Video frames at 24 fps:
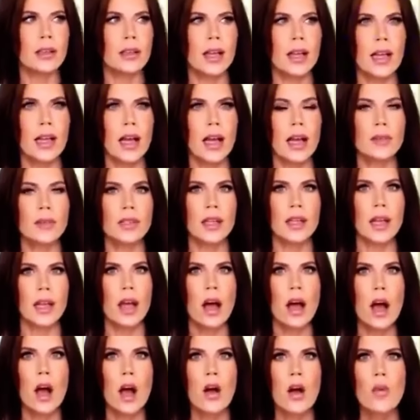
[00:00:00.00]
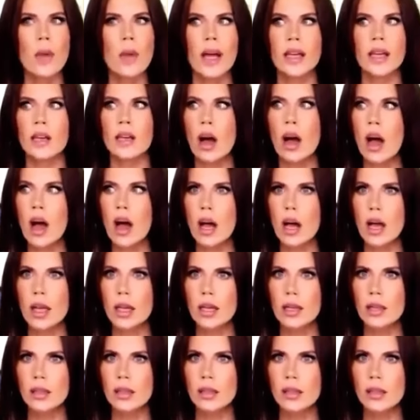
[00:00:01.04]
Like, I'm just like, oh my god,
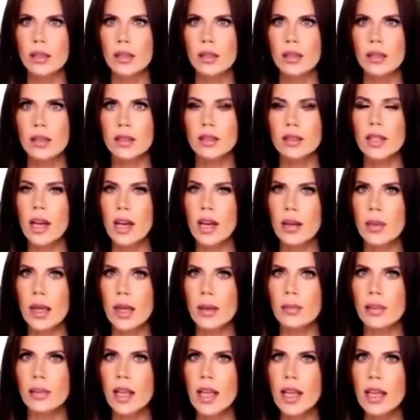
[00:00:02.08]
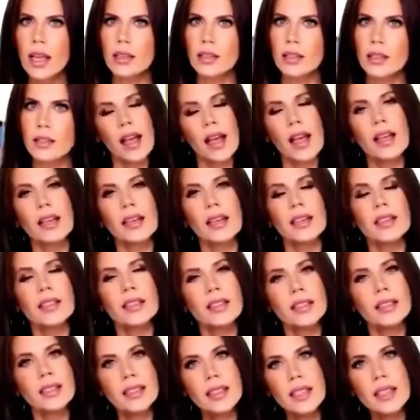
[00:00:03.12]
time and place, and you
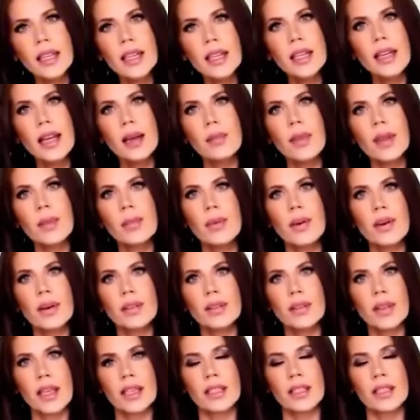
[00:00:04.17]
did it at my birthday